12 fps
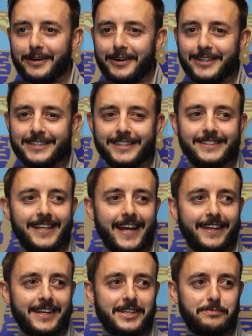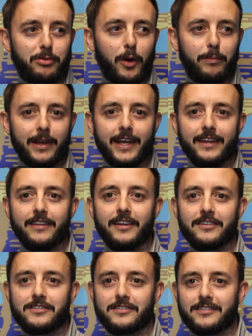I'd just say that it's probably
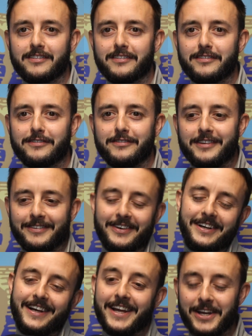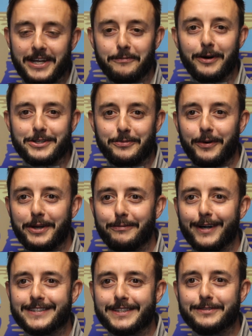it was what it
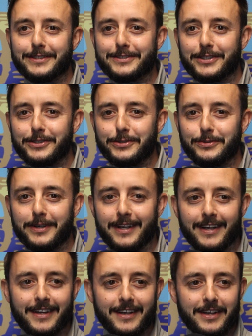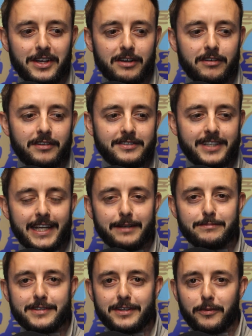was. It was the two
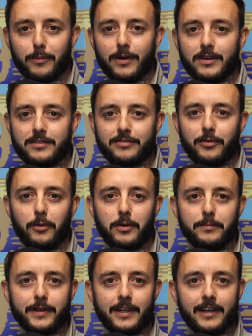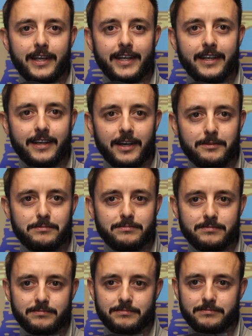teams in the worst form in the league going
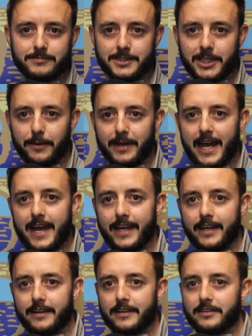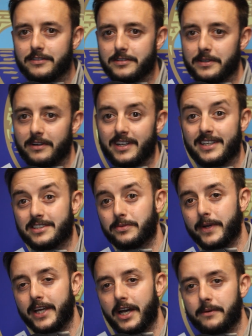at it, to be honest. We